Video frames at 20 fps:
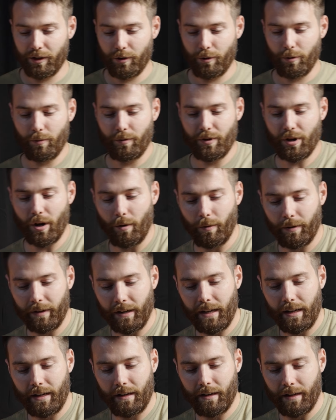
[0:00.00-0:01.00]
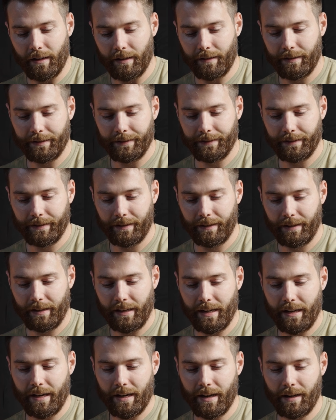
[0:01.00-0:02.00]
you don't need
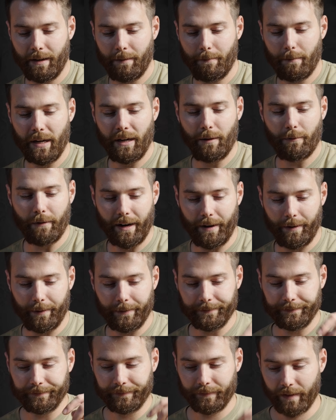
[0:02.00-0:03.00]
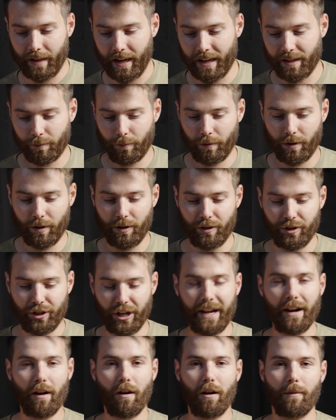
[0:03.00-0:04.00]
the mini rail. That's where
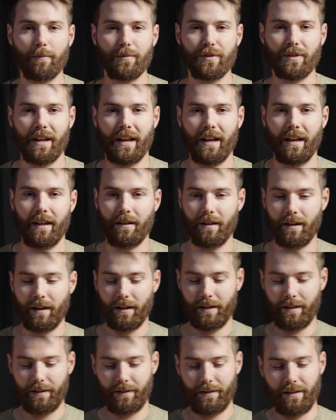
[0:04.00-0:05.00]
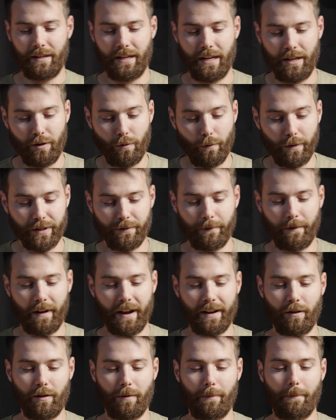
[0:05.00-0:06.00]
J Arms and the
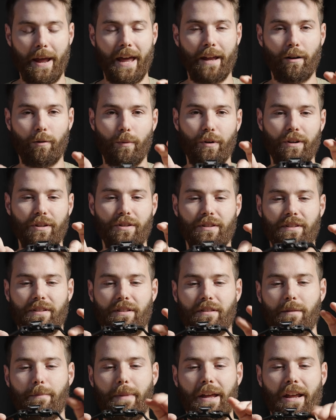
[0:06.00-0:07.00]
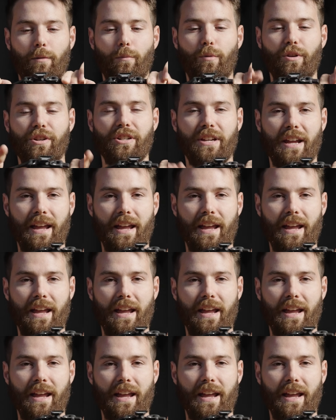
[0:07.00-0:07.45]
NOISEFIGHTER Panonridge, this is the Panonridge